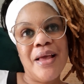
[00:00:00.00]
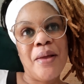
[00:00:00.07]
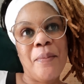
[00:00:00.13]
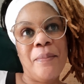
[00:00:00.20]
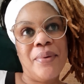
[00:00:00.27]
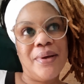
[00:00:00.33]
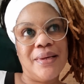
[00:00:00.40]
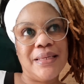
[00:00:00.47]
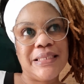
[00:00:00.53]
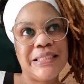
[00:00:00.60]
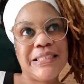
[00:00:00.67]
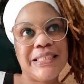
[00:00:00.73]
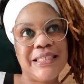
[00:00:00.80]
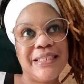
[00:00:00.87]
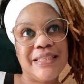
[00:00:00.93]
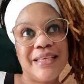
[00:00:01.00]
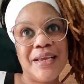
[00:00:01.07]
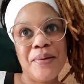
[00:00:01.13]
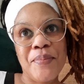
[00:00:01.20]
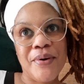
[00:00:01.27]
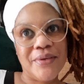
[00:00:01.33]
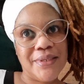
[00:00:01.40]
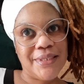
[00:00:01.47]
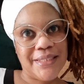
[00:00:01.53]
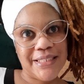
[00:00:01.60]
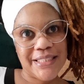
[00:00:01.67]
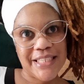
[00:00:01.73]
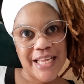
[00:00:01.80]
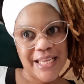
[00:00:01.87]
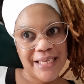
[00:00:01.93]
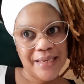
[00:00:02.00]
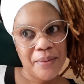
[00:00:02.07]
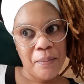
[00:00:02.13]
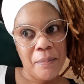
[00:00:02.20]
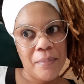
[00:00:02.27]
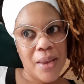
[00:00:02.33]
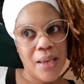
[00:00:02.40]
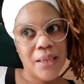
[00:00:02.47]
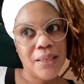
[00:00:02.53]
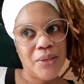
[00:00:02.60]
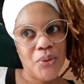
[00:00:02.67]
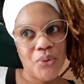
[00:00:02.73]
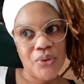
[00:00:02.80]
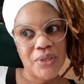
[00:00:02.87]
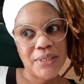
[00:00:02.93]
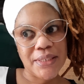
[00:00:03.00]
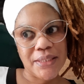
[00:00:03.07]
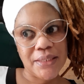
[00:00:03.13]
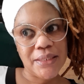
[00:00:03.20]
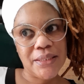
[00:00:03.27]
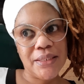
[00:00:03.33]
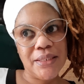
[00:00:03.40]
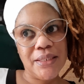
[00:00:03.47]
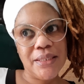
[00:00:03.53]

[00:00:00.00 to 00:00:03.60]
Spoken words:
But the thing about it is that my daughter,